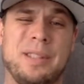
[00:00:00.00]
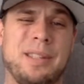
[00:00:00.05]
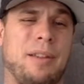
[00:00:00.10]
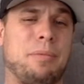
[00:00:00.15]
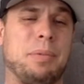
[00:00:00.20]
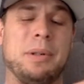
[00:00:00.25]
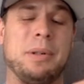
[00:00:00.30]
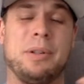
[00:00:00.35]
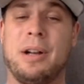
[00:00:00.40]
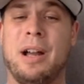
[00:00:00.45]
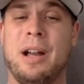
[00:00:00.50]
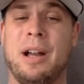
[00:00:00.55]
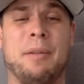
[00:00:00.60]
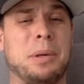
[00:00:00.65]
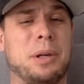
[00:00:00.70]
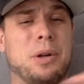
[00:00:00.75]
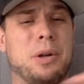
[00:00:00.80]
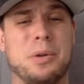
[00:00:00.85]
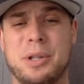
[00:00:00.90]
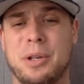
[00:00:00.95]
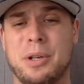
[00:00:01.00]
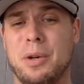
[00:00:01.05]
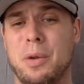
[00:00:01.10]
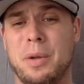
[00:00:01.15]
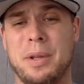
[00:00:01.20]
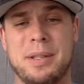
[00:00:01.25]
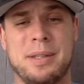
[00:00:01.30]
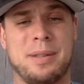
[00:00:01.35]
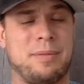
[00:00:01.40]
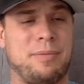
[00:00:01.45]
I've been coaching
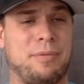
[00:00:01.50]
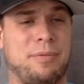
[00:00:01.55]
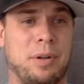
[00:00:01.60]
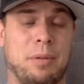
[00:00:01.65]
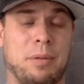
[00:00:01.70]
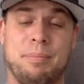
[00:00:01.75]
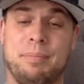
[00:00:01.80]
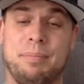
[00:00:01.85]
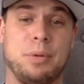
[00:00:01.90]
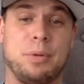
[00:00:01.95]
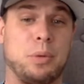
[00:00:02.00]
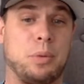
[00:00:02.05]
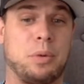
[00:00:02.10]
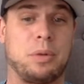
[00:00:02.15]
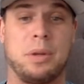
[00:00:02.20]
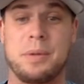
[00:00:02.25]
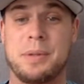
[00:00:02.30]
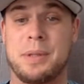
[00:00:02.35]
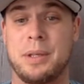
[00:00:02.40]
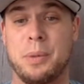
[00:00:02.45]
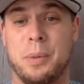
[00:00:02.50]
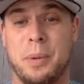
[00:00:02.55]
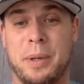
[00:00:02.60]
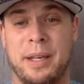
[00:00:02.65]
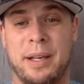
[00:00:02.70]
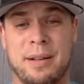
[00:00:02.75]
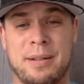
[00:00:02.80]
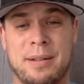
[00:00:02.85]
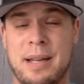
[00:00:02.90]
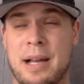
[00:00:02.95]
goalies for close to 20
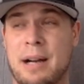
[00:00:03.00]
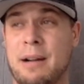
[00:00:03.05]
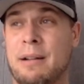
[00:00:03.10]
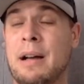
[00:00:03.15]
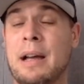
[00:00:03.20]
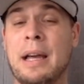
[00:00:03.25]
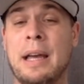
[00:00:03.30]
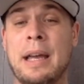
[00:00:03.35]
years now.